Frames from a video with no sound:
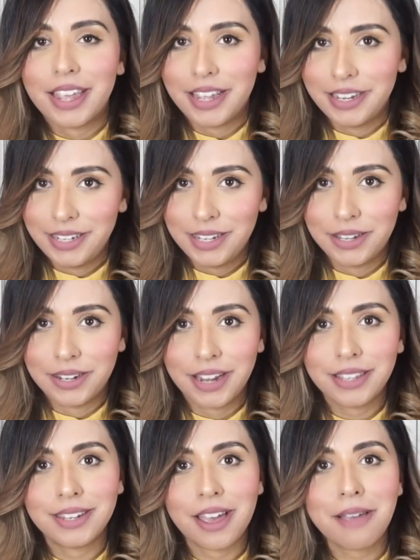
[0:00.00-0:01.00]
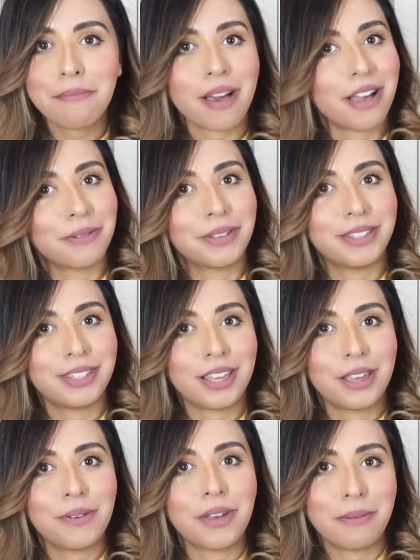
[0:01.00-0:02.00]
Until next time, I will see
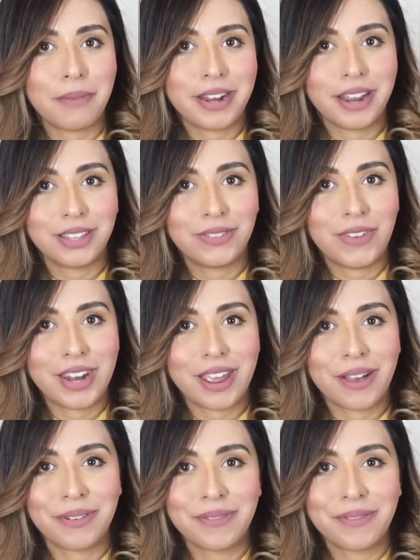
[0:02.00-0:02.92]
you in my next video.